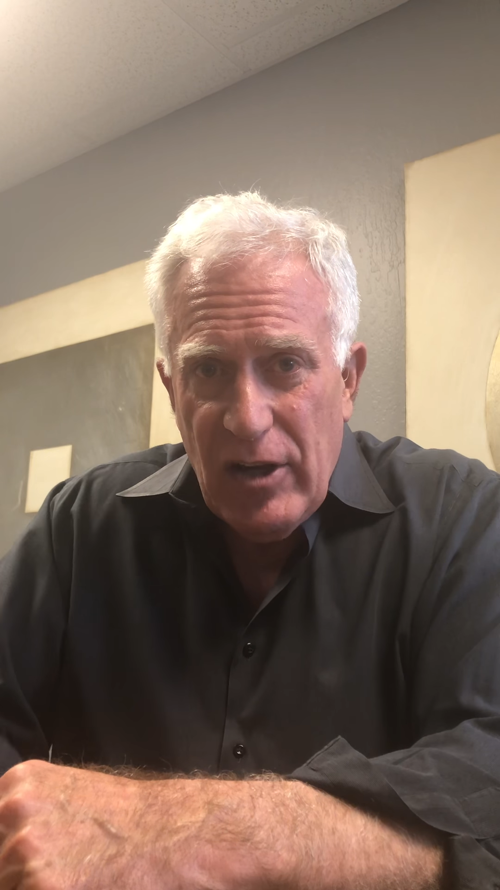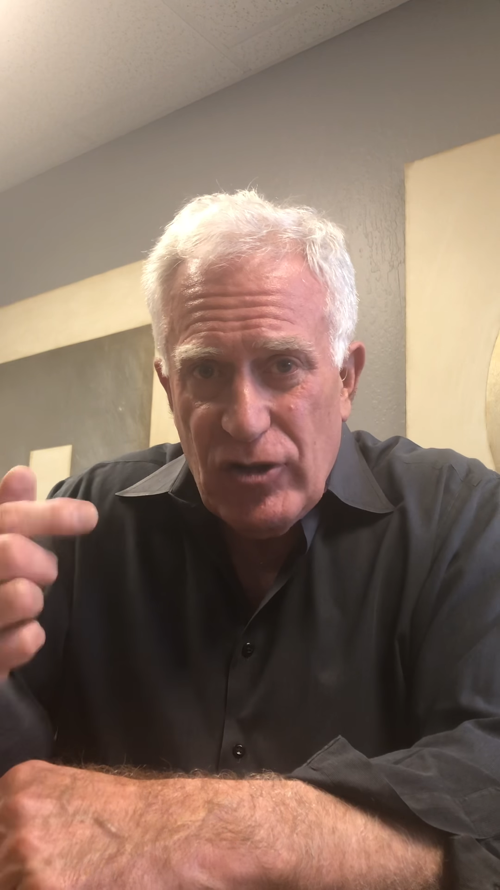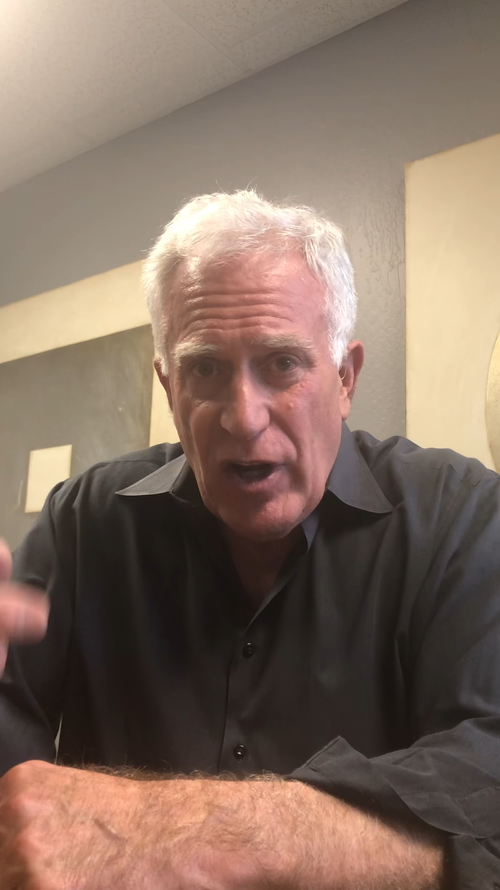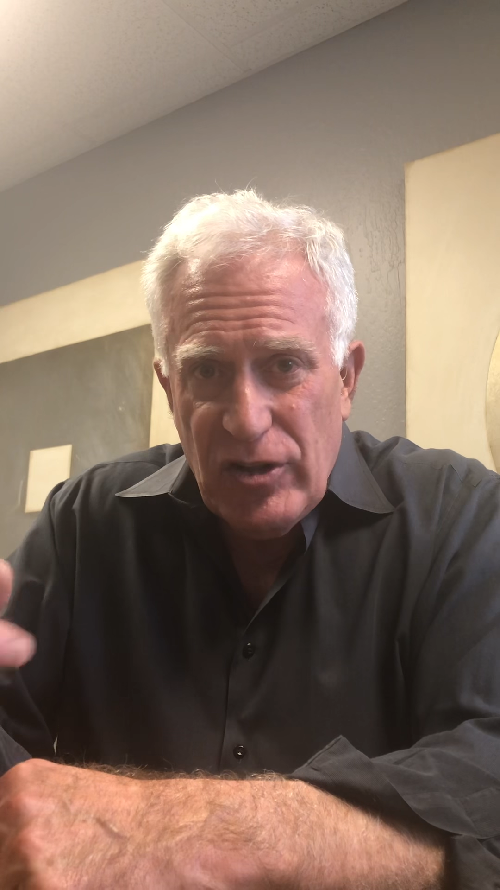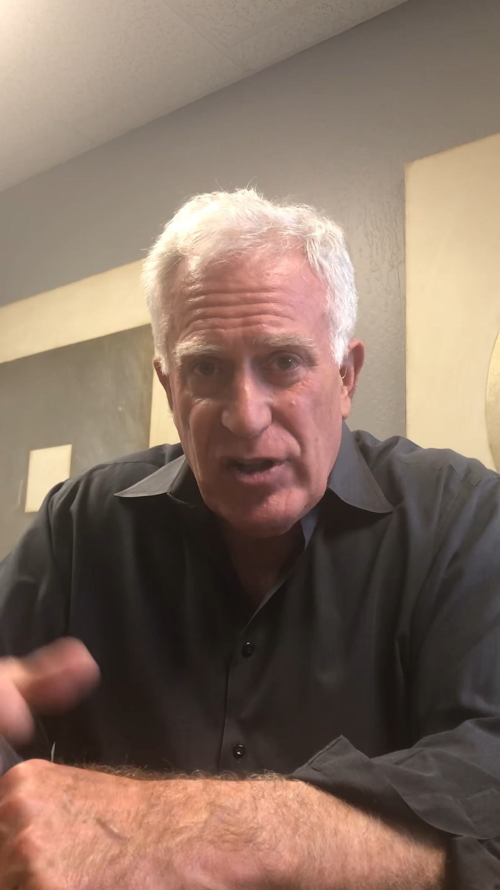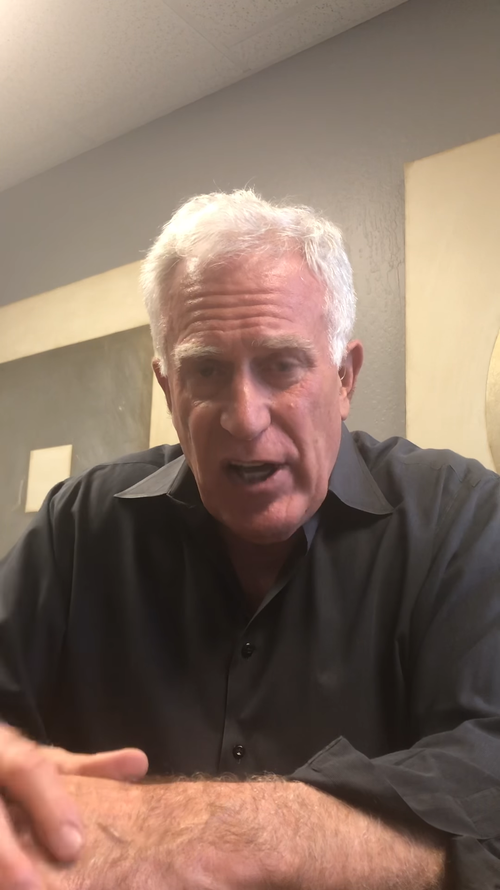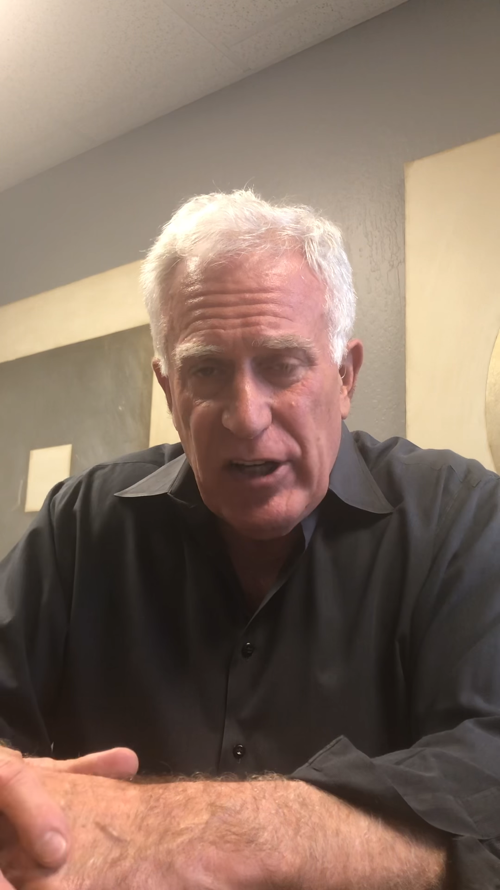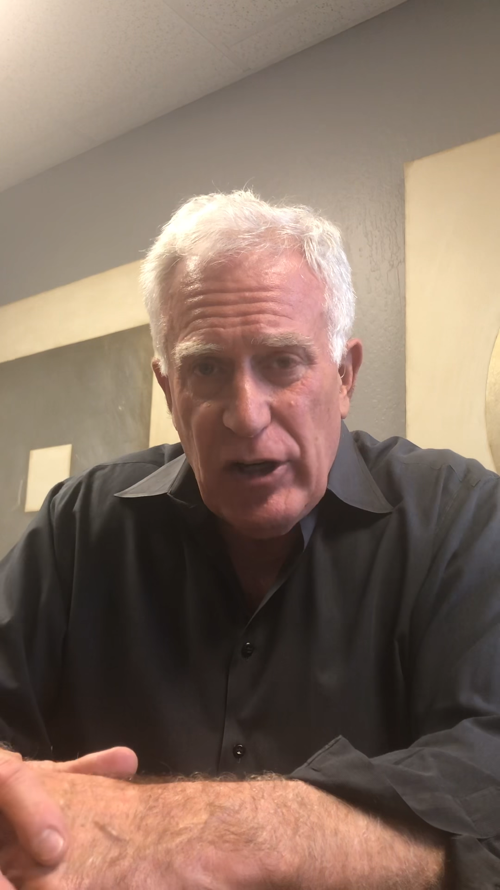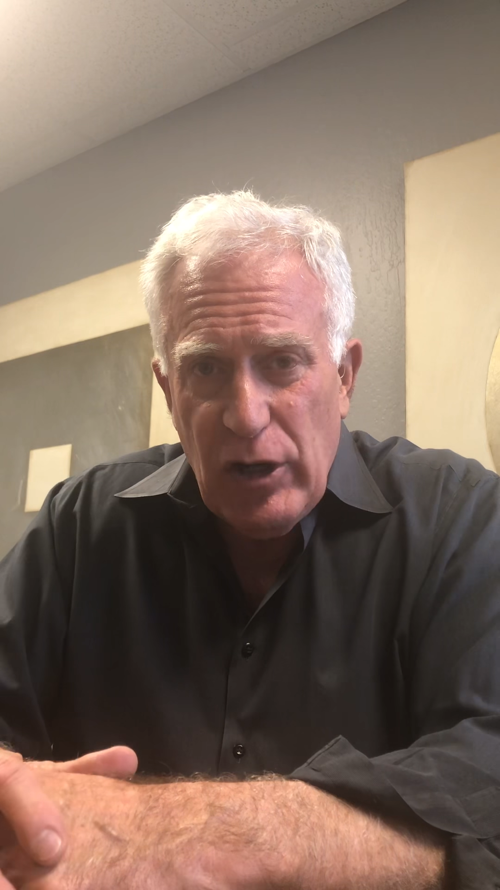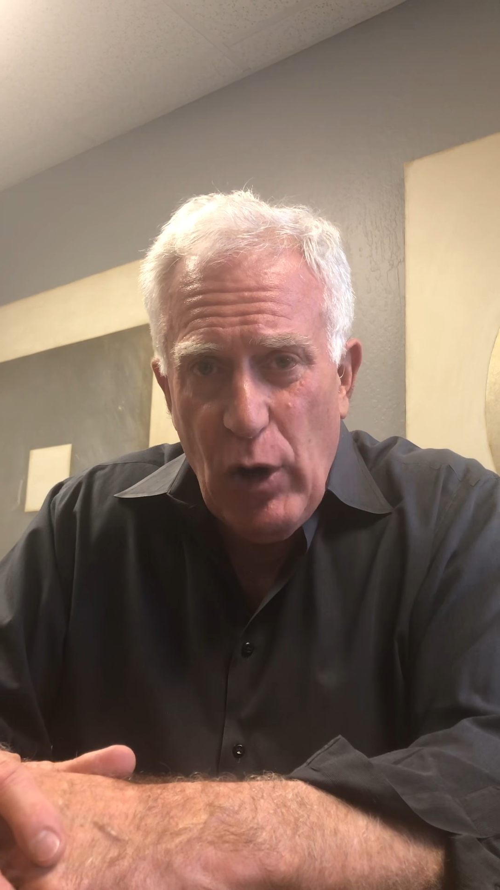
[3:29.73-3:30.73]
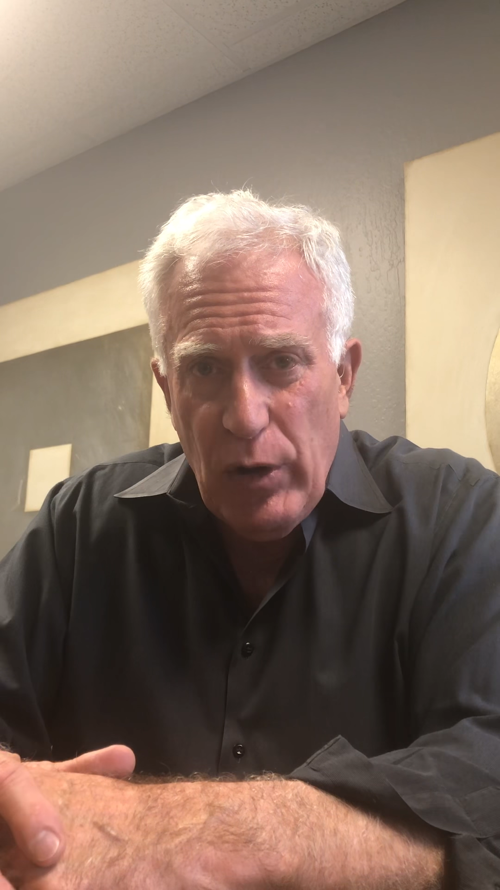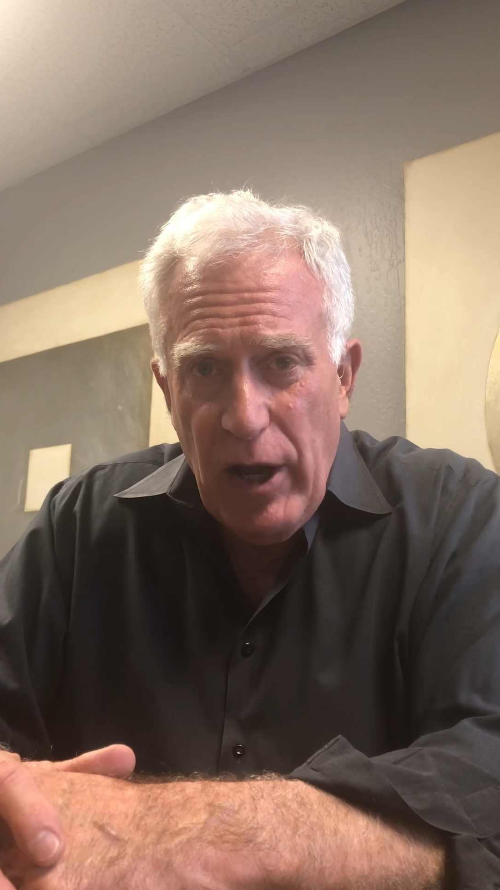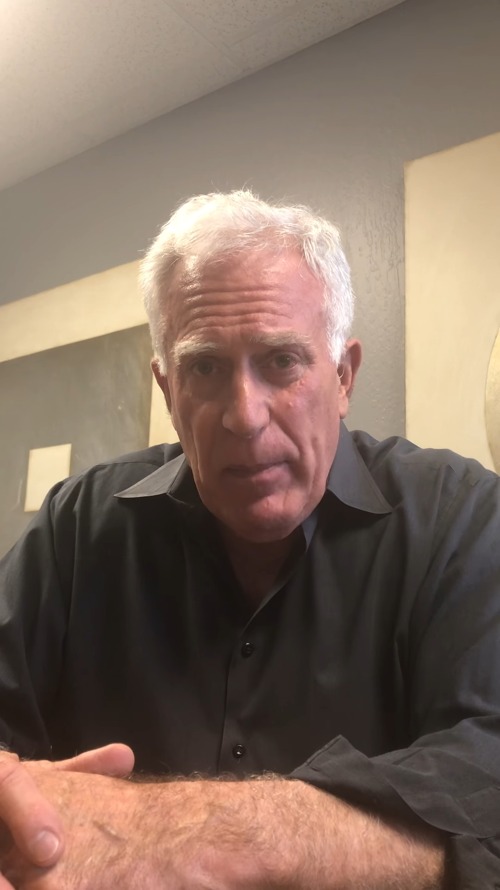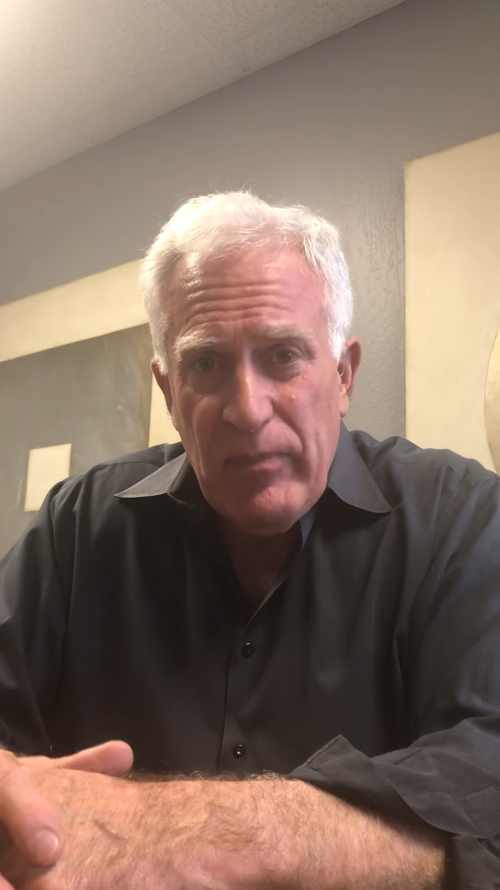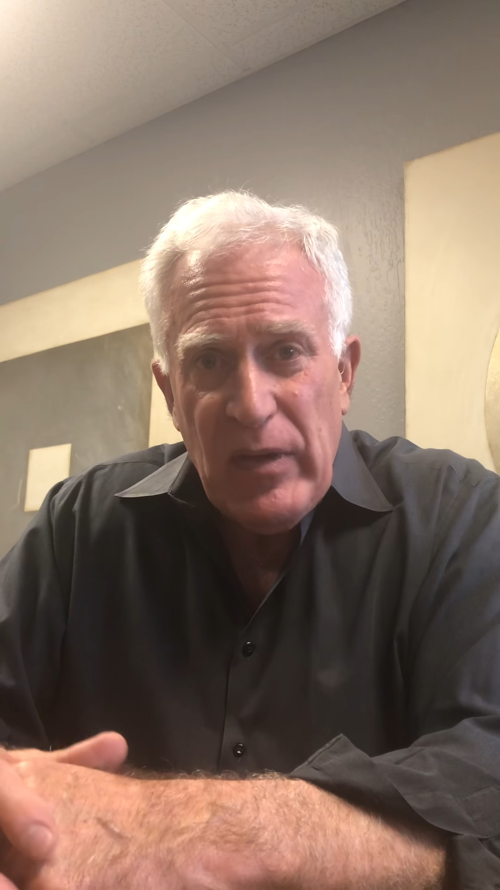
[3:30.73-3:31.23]
Judge sent a note
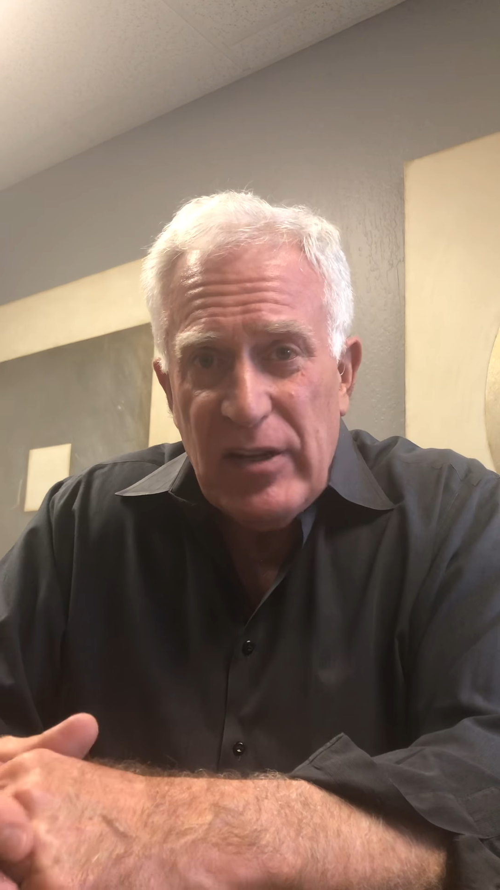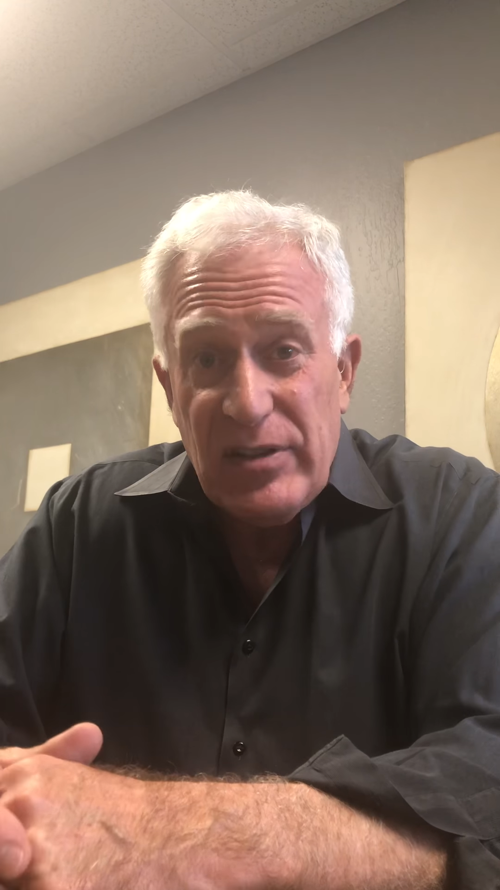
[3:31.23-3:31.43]
up,